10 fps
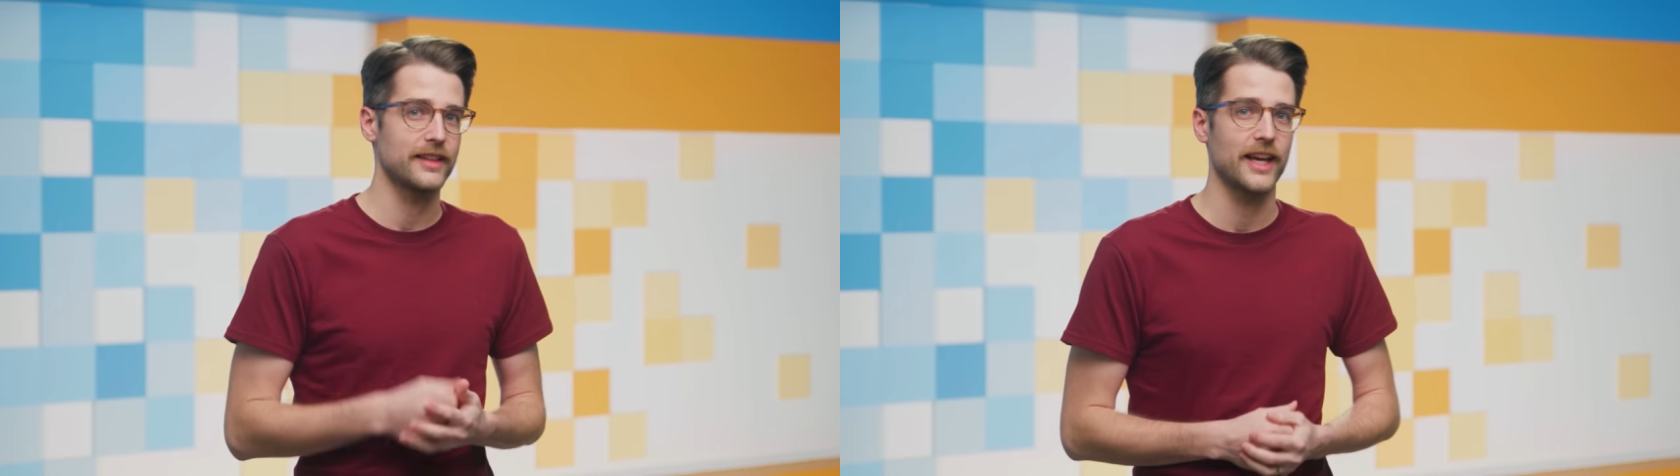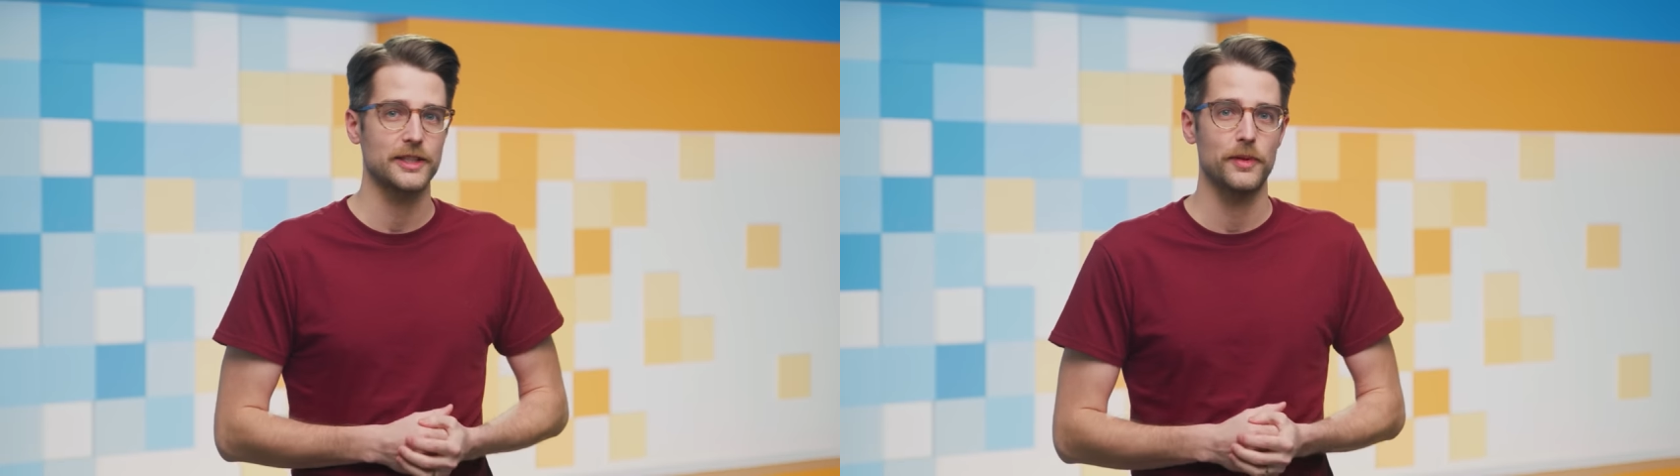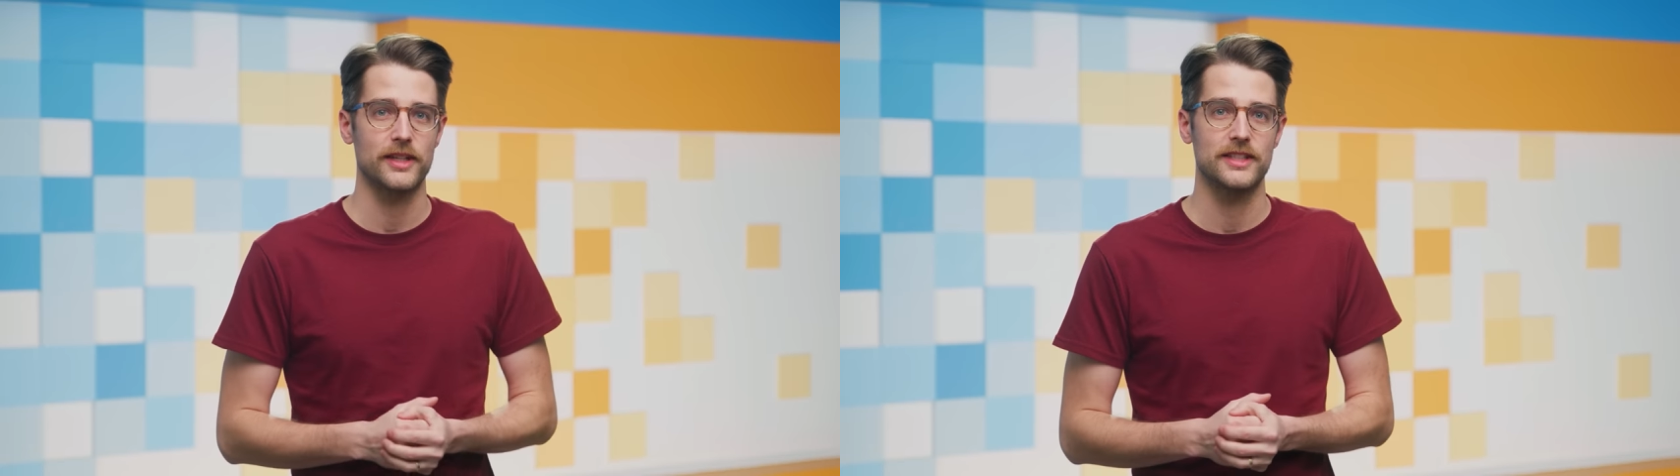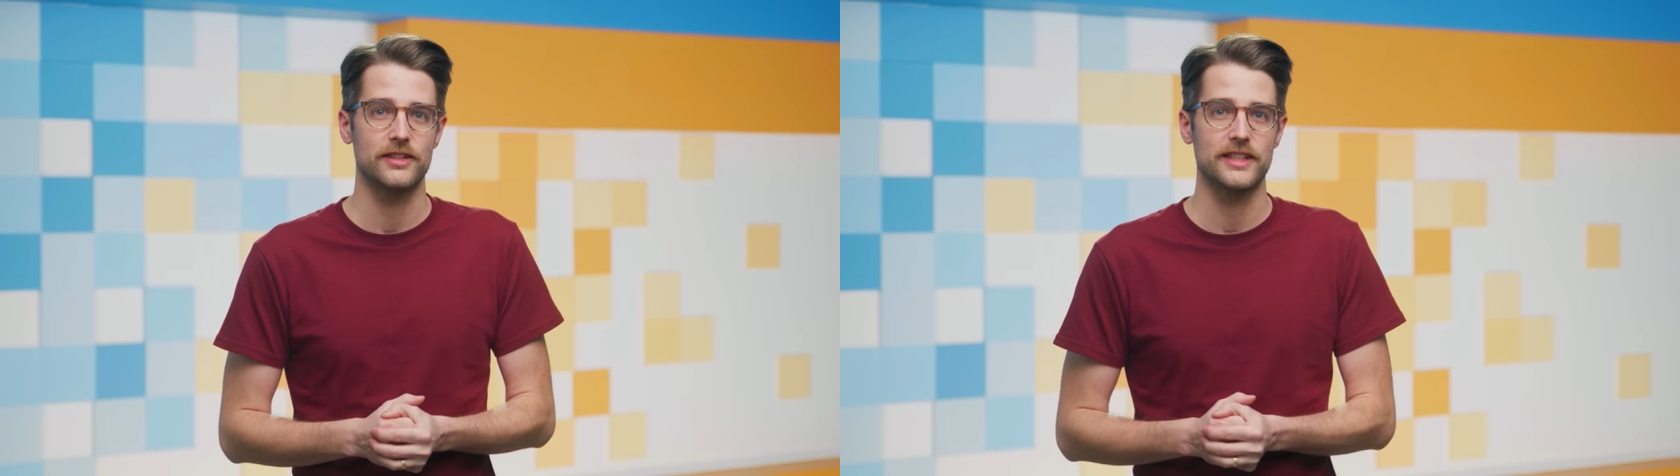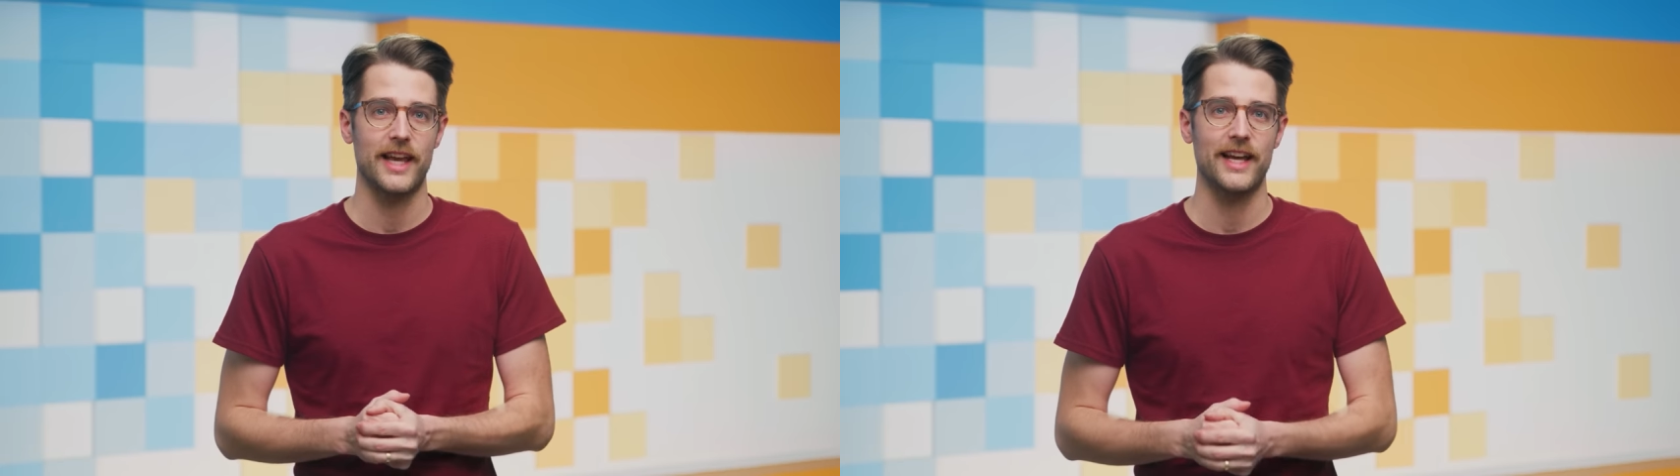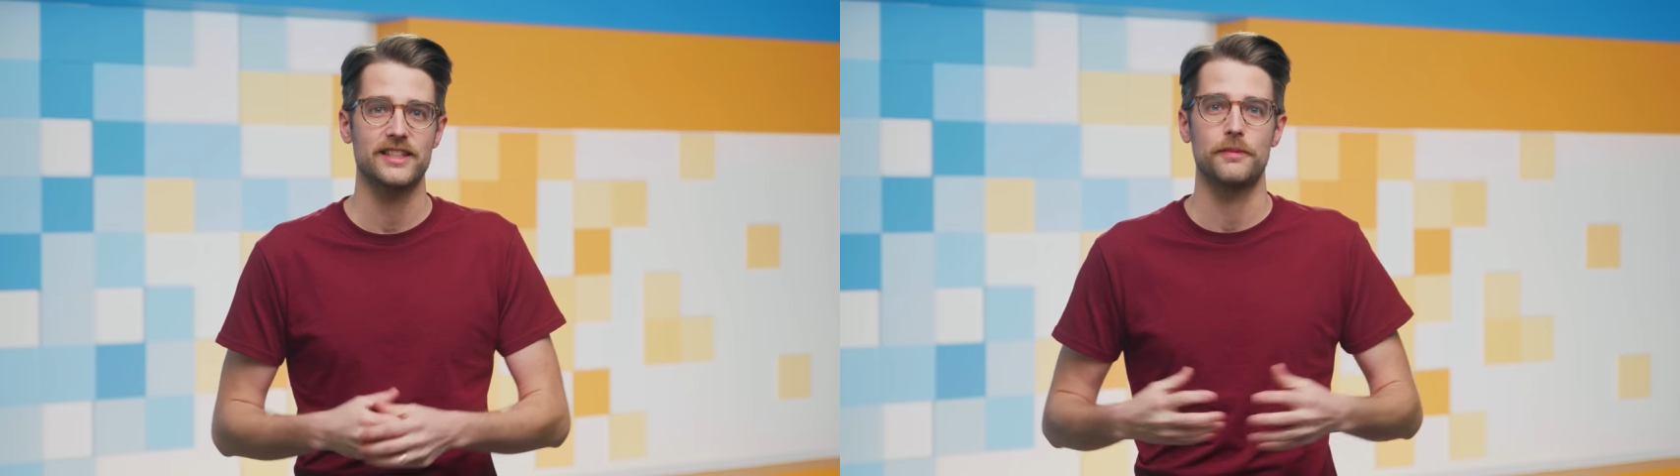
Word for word: the Xbox Series S, the